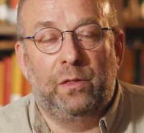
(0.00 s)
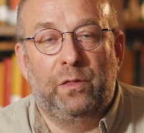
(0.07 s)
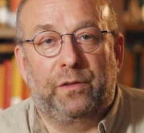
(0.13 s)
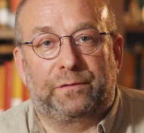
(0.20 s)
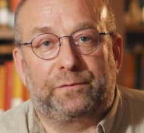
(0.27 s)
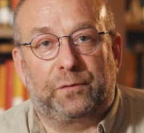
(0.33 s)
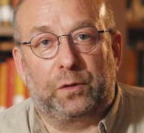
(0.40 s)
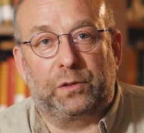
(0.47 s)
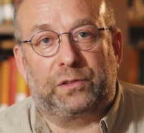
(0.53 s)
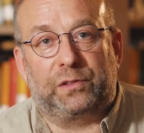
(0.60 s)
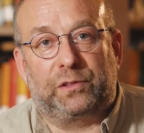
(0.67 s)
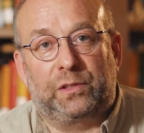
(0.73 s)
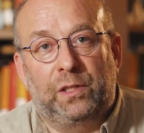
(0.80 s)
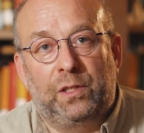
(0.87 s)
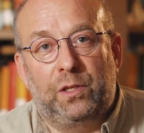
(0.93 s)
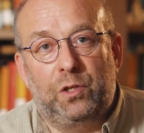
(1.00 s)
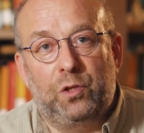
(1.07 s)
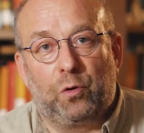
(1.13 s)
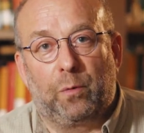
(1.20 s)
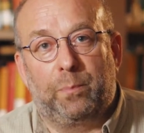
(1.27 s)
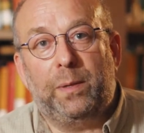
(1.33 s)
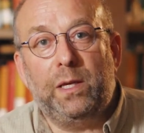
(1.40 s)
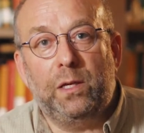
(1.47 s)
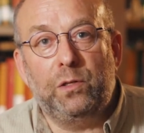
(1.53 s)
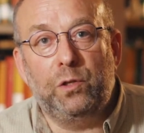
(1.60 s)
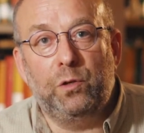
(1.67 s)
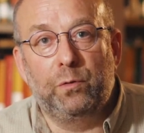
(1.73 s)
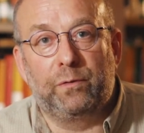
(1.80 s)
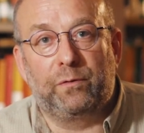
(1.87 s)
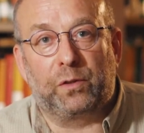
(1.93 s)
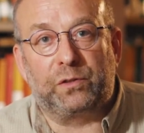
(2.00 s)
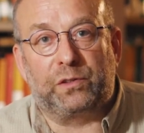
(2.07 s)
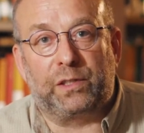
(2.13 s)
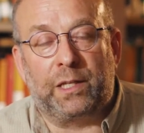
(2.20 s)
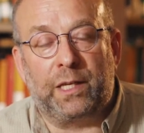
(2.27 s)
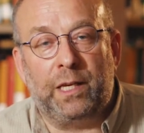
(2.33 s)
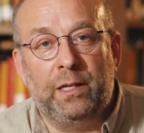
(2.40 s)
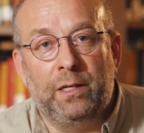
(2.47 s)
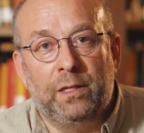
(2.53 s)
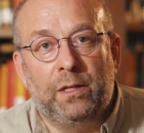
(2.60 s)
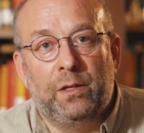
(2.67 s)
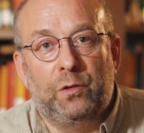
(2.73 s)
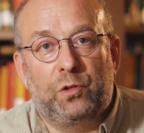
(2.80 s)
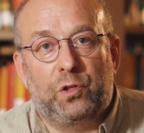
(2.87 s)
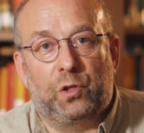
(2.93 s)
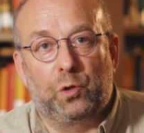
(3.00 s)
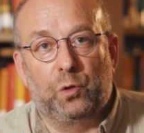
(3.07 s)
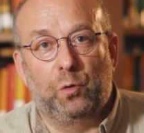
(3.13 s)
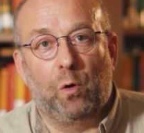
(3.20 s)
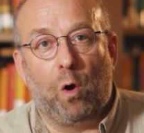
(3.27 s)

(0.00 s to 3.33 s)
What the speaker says: the first European university to